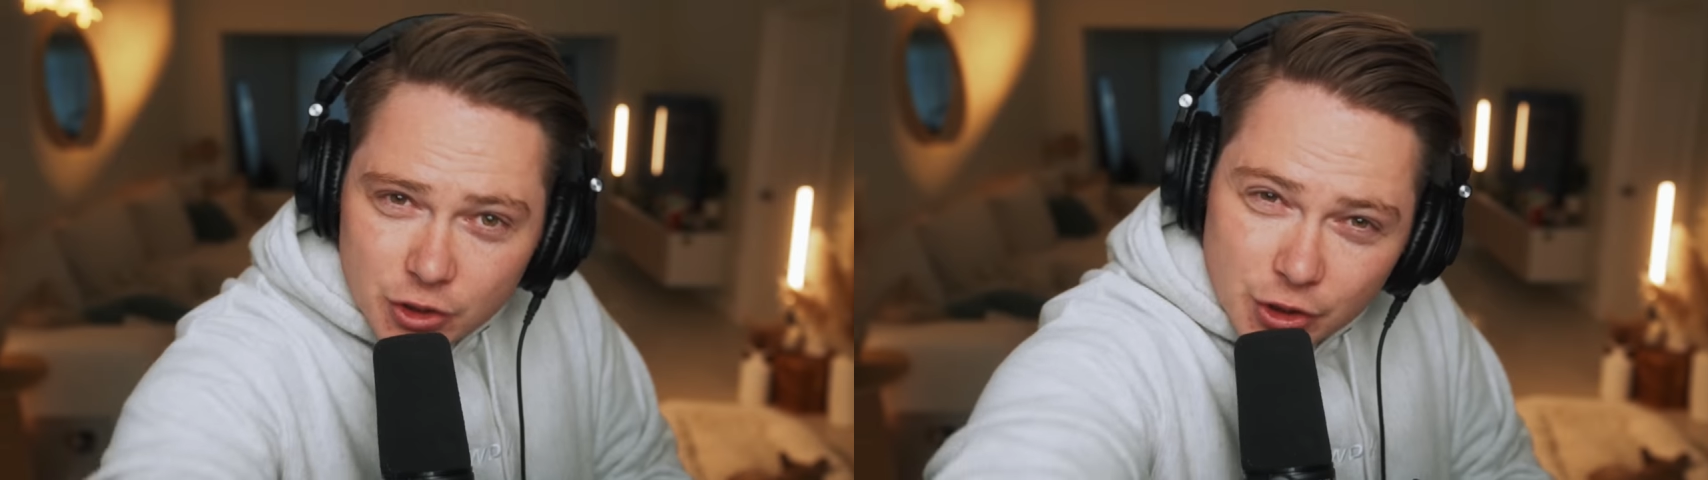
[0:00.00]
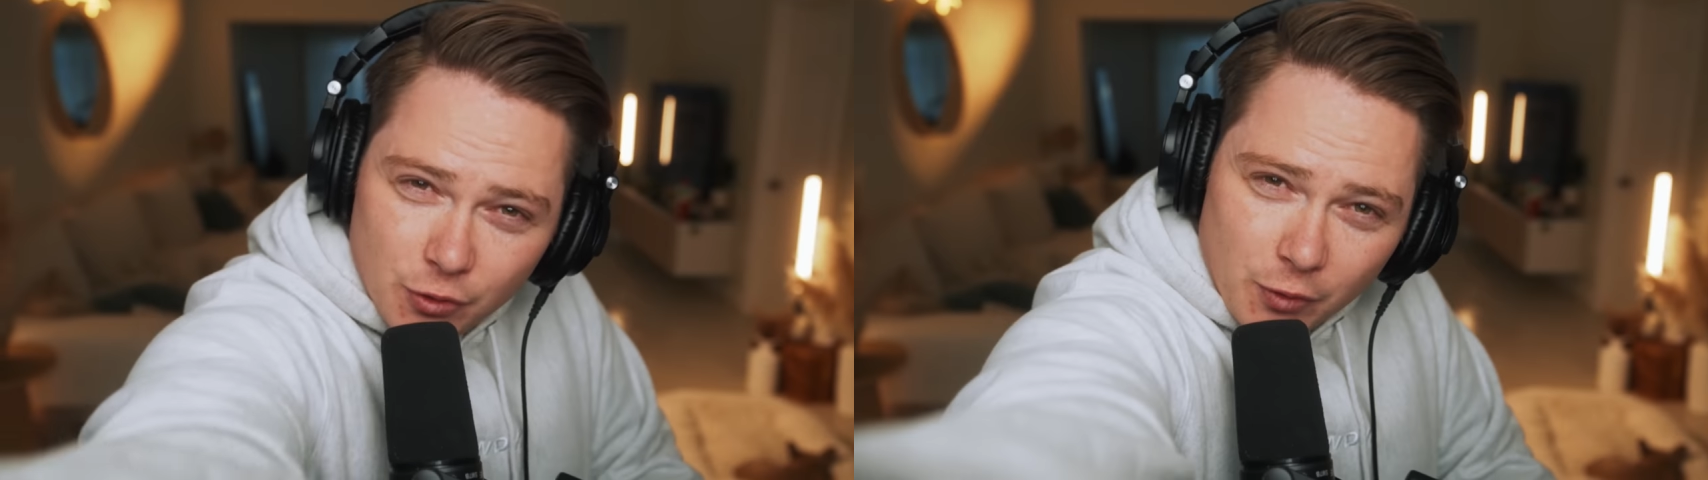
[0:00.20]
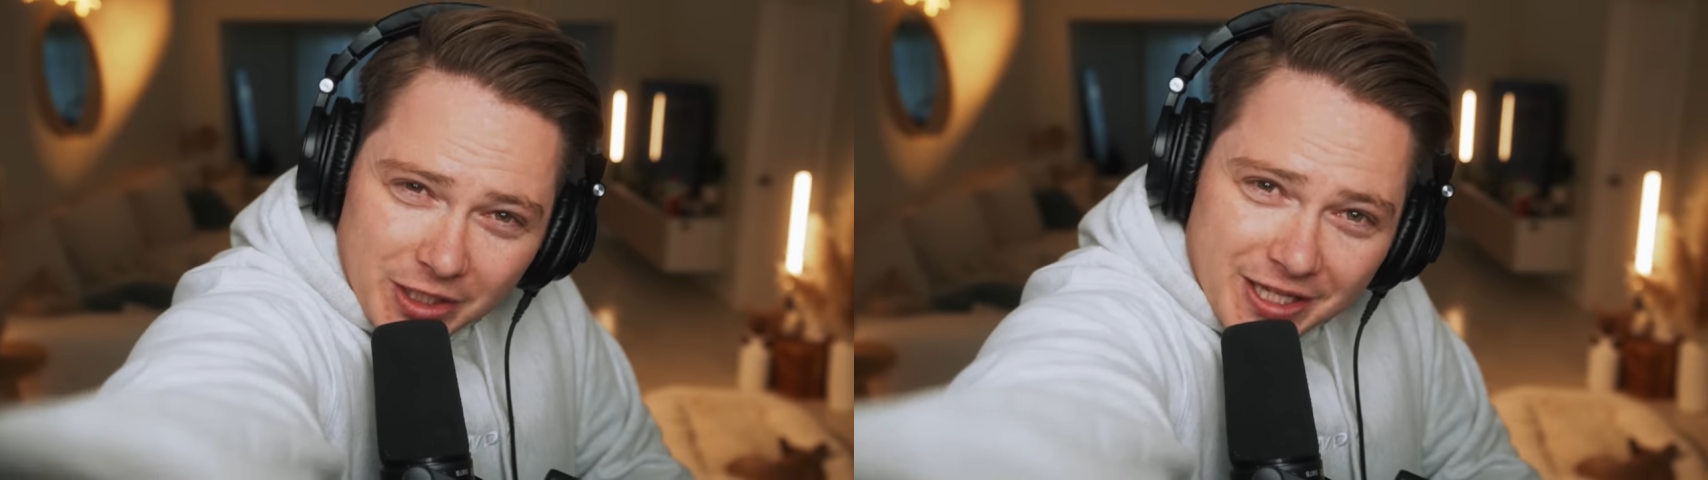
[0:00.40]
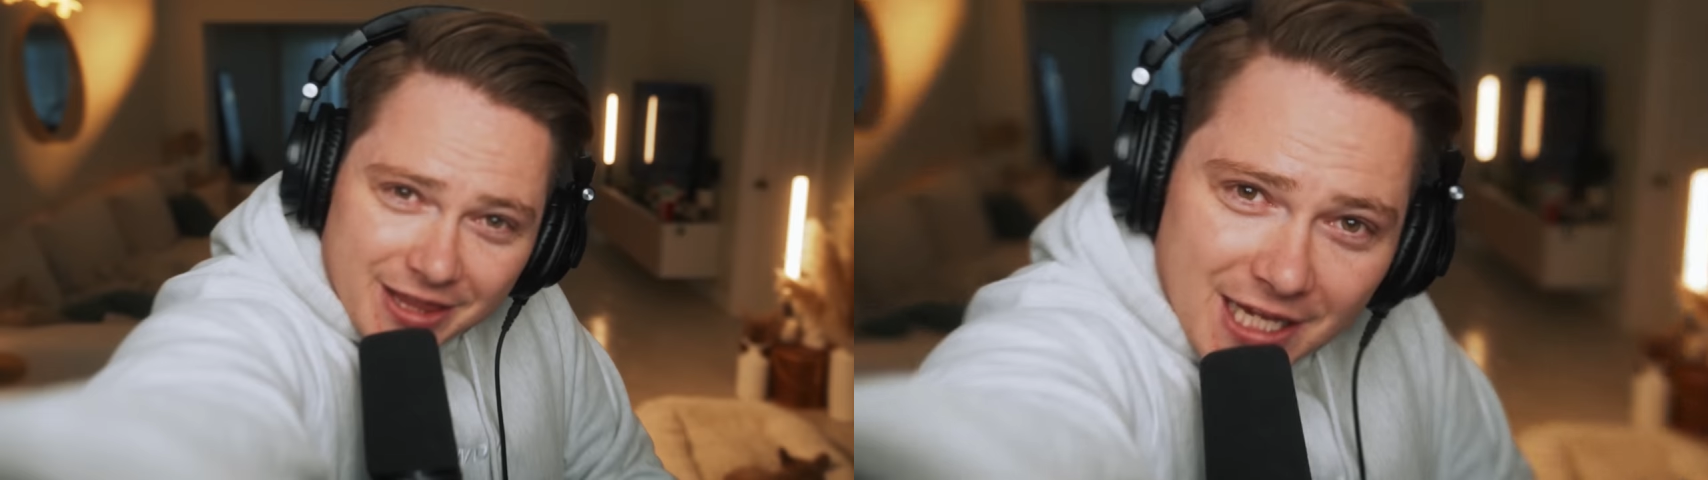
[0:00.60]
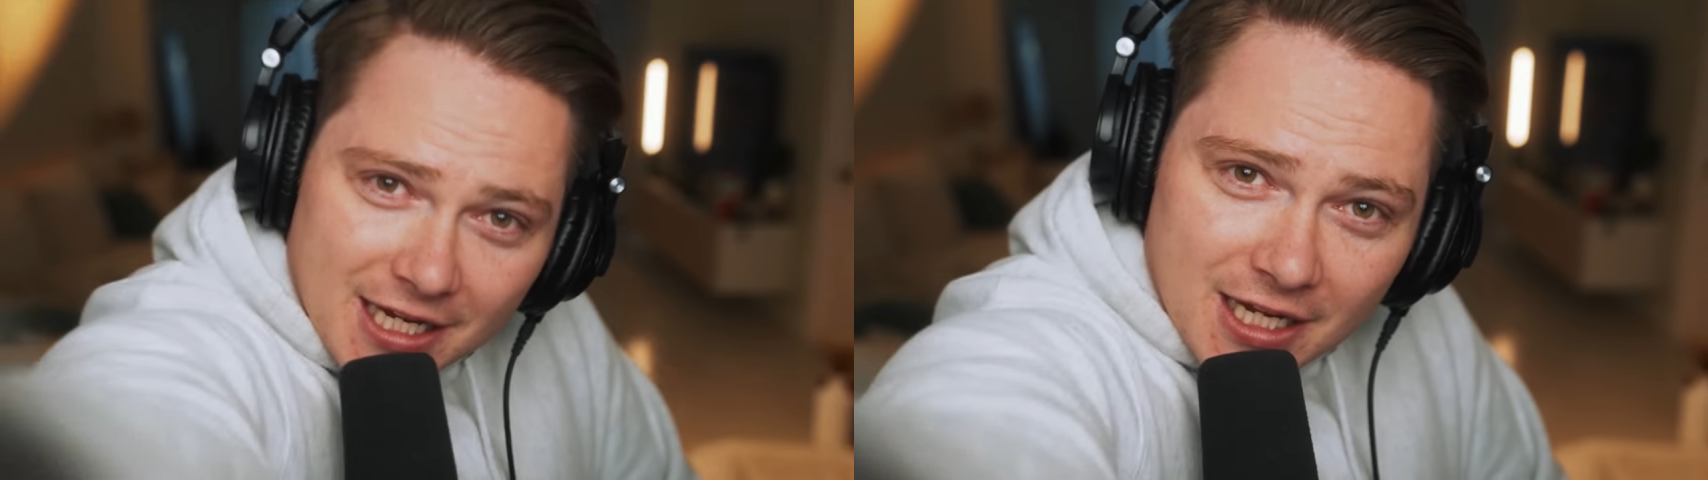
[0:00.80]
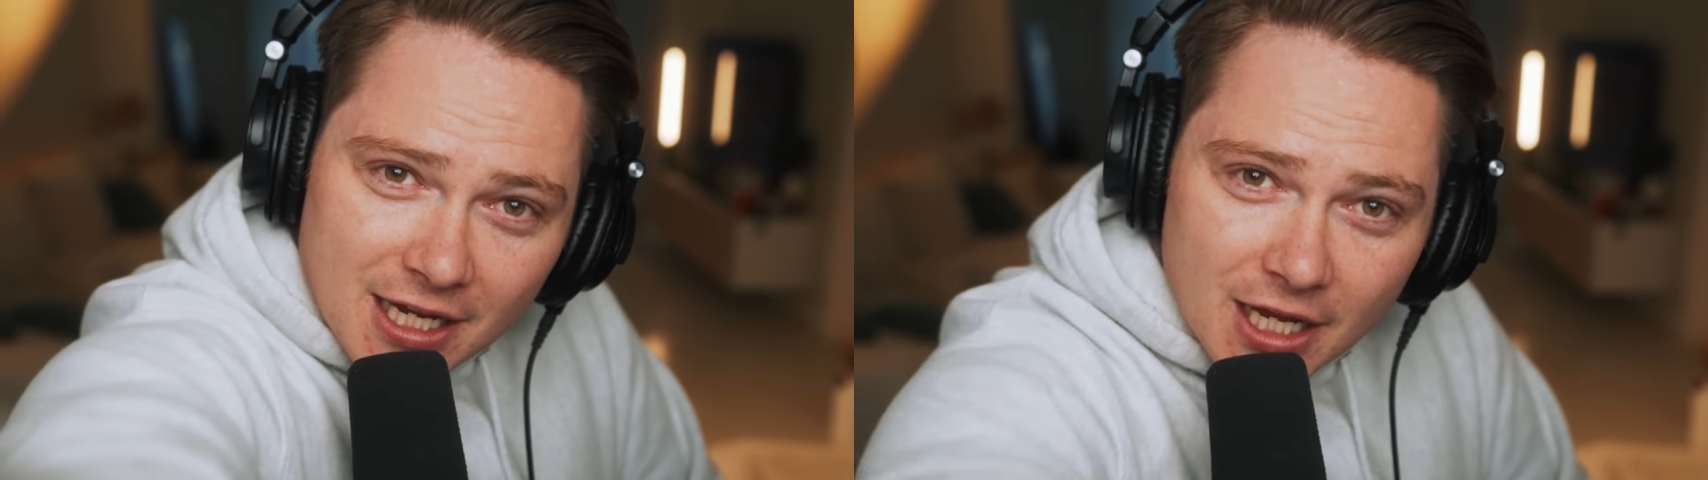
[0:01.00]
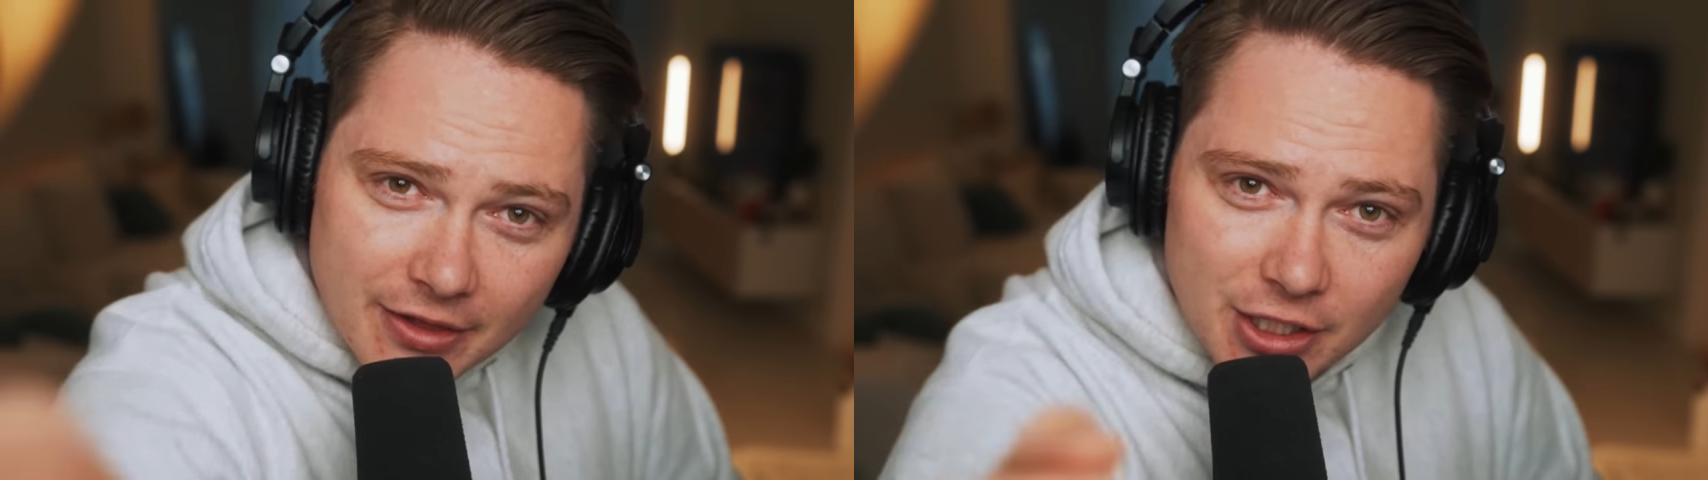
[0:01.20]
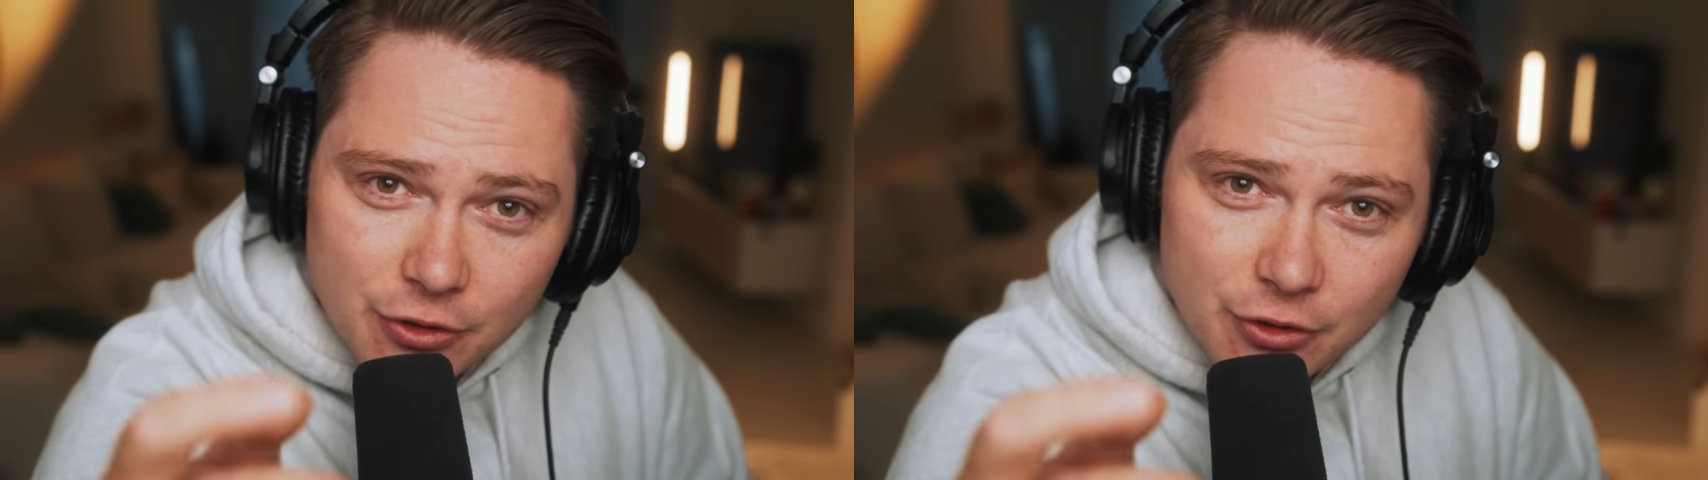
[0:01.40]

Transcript: Do you really think that